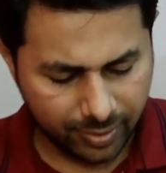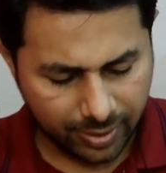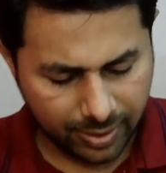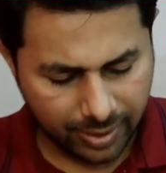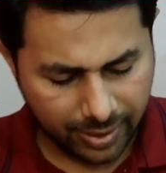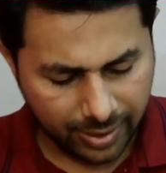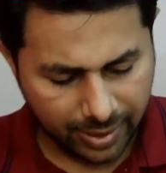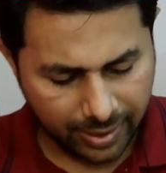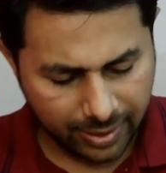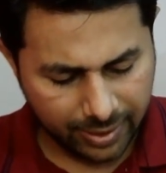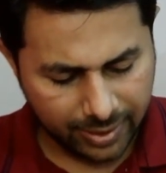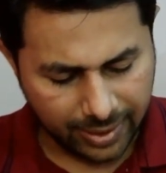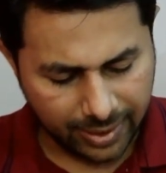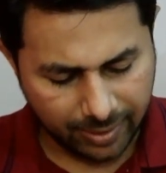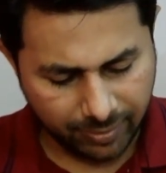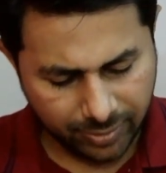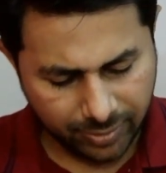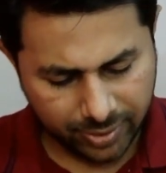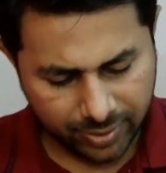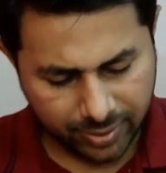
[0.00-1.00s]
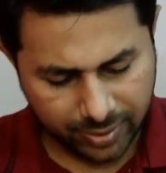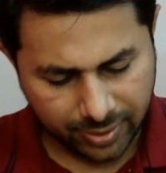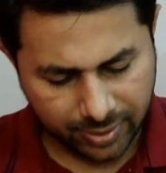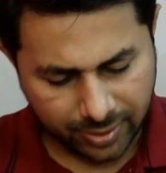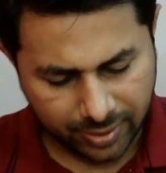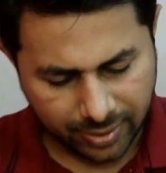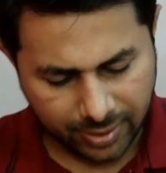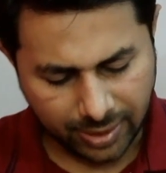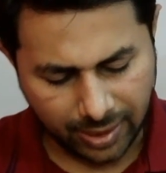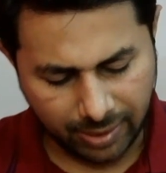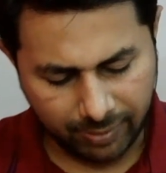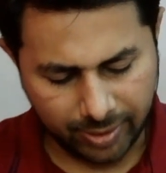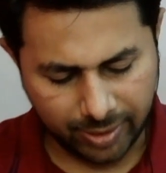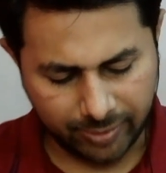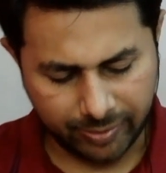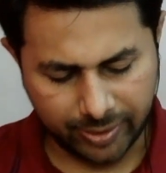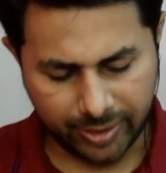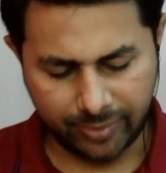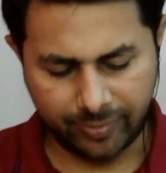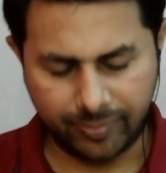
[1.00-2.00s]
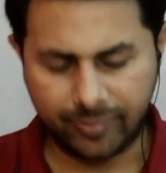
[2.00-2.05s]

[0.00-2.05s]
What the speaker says: n times lambda 1.